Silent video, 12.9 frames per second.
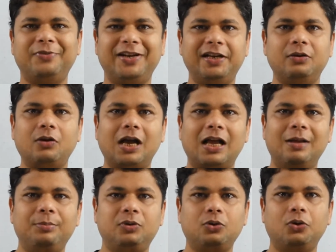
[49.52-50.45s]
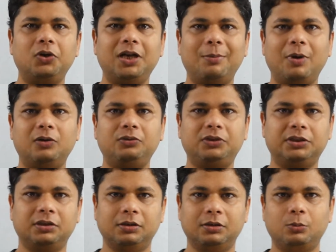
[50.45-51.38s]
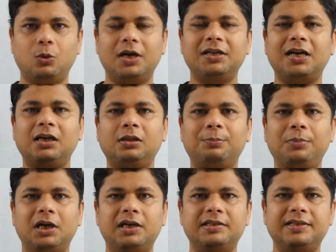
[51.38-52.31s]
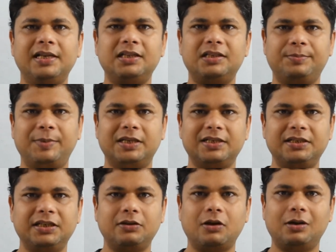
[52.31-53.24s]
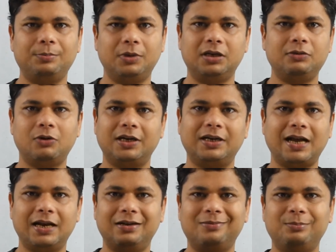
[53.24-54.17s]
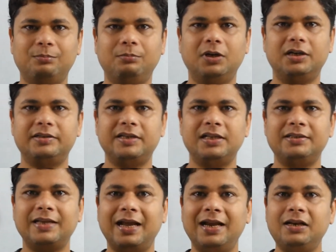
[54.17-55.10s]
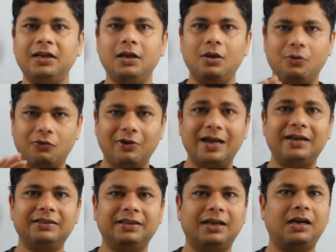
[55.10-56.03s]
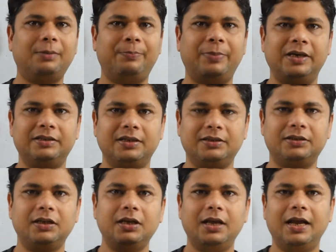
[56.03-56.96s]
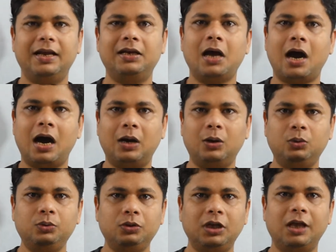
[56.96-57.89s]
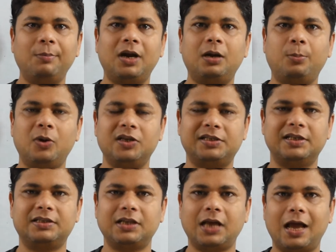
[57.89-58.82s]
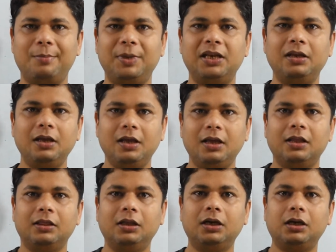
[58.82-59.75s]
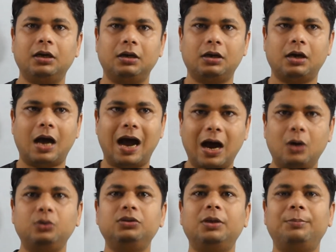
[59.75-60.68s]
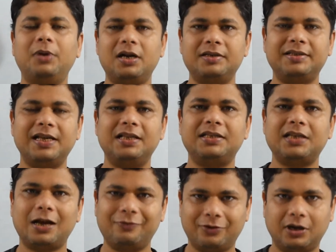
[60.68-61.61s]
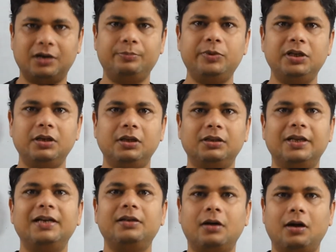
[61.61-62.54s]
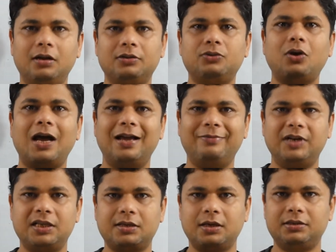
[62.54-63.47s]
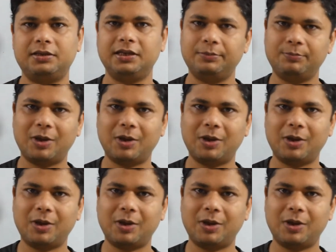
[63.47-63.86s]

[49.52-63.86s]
video, I have told about what are the blood cells present in our blood, what kind of blood cells and where they are present, and how hematopoiesis, how the blood cells are formed, that also I have discussed in